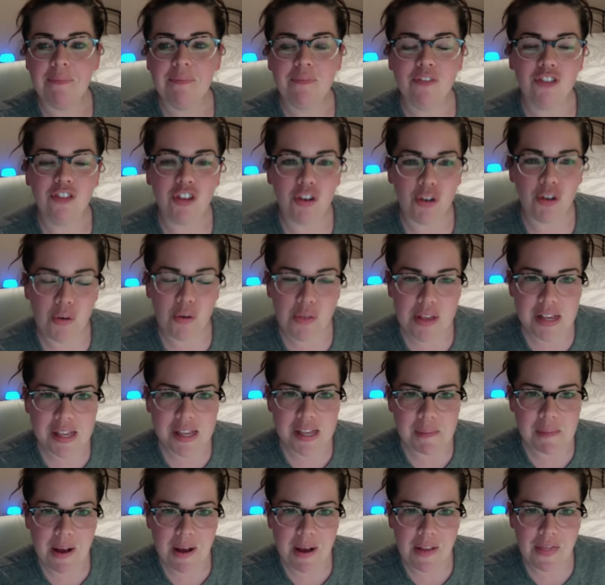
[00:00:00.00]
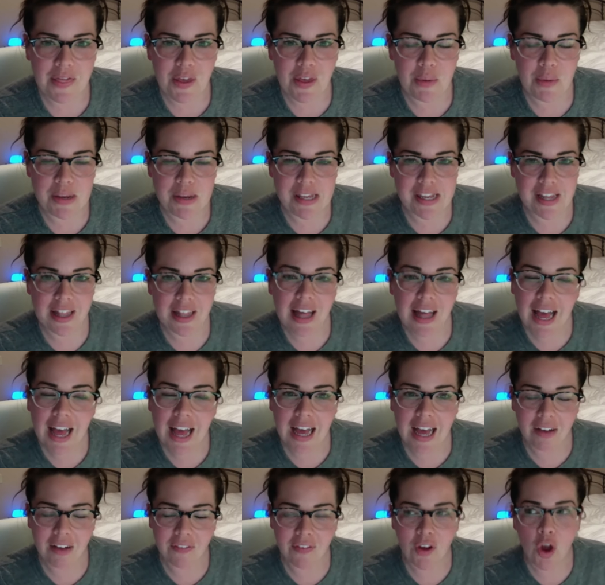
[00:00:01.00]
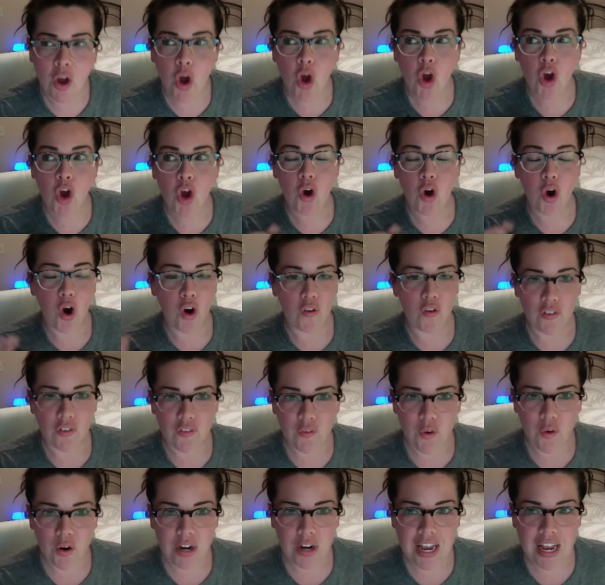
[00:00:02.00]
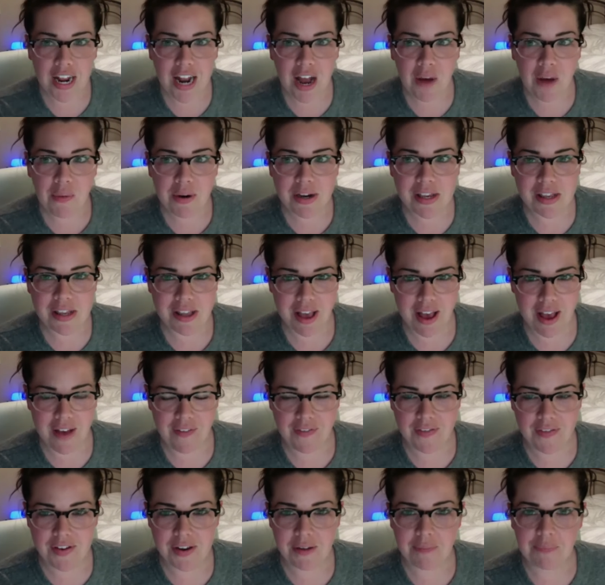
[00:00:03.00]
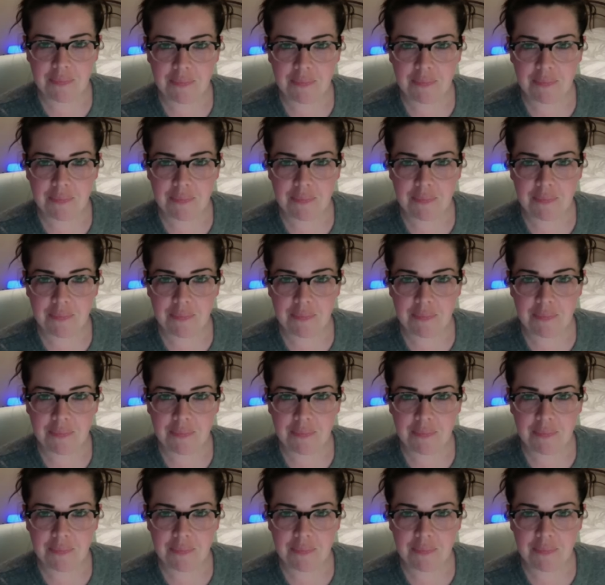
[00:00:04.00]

Do you know this month that we still have over 48 hours left?